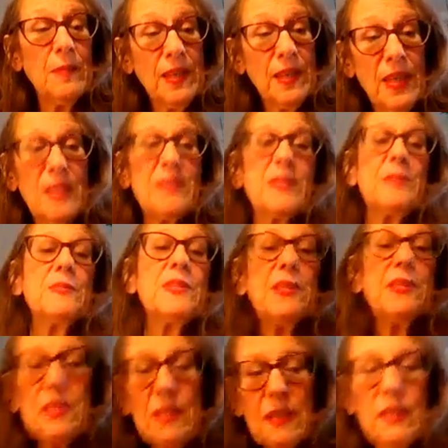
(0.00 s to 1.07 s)
because I'm
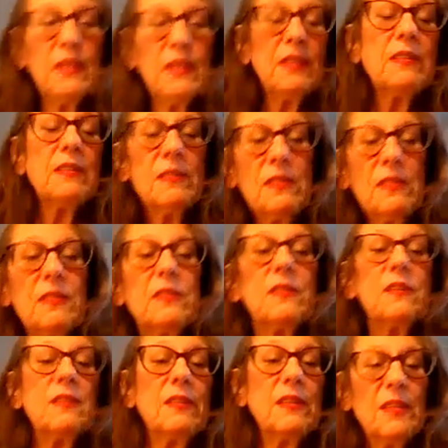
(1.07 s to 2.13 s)
still
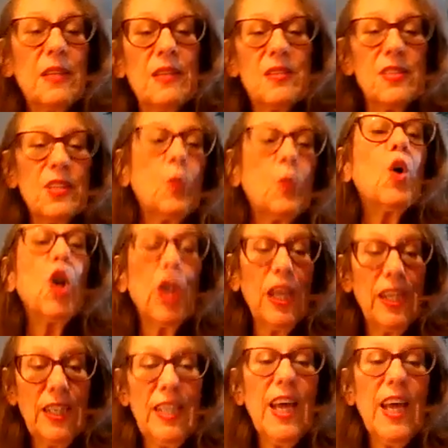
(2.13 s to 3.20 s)

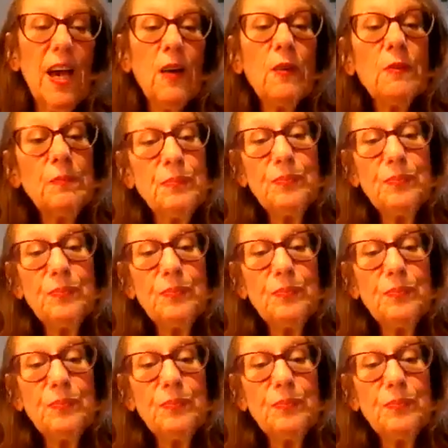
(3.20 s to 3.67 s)
working it out.